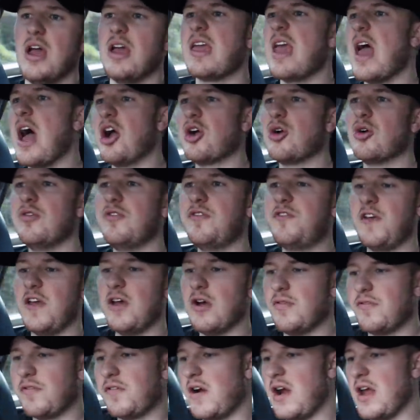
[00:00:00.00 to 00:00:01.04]
get a good
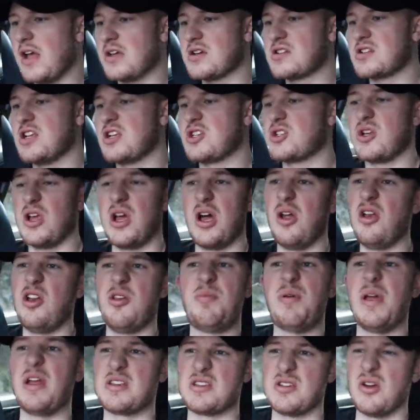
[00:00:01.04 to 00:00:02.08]
feel for it, because literally I only
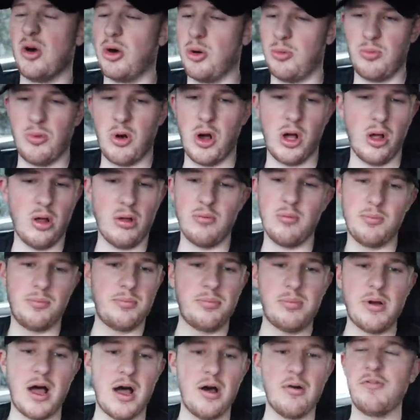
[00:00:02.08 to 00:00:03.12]
picked it up
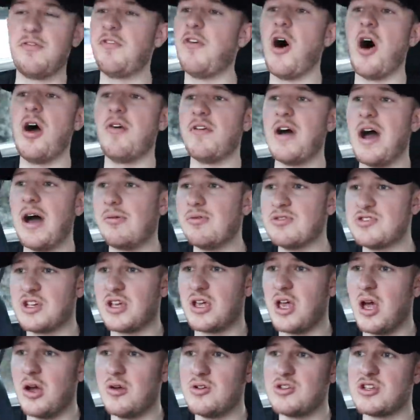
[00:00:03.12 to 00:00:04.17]
about 5 hours
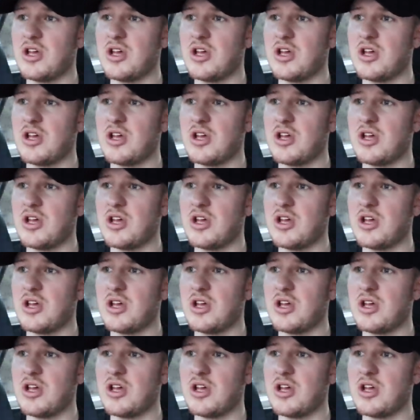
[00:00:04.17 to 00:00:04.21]
ago.